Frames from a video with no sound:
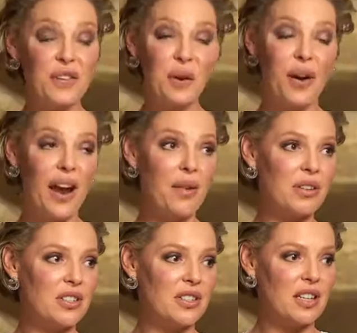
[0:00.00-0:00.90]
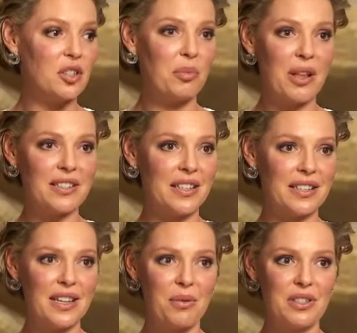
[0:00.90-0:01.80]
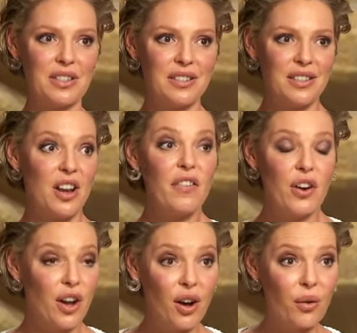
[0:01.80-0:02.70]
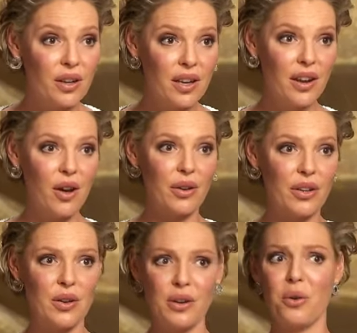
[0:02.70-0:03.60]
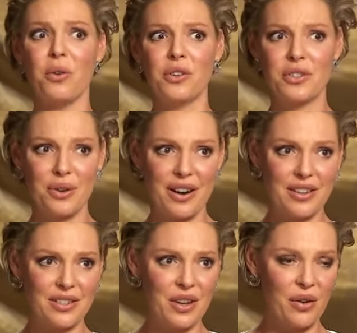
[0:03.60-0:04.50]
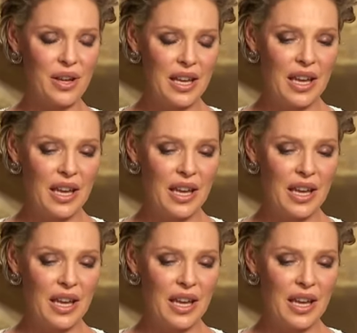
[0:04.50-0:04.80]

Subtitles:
feel great, which is such a blessing because I wasn't, you never know, you know, and you hear horror stories. So,